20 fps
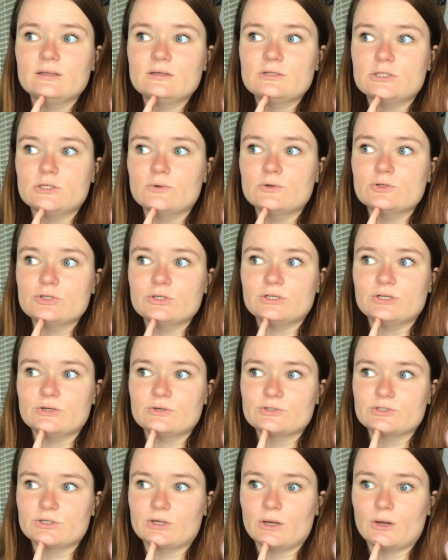like 200
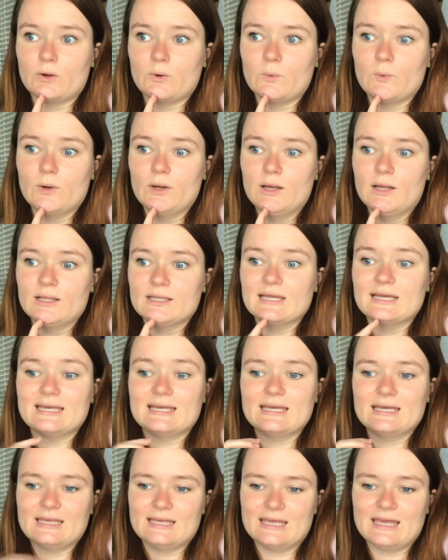years ago, like
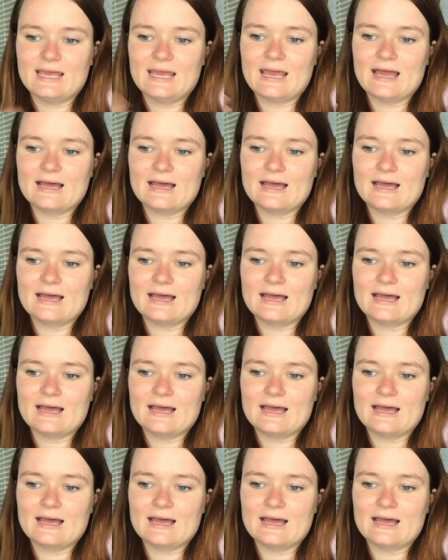he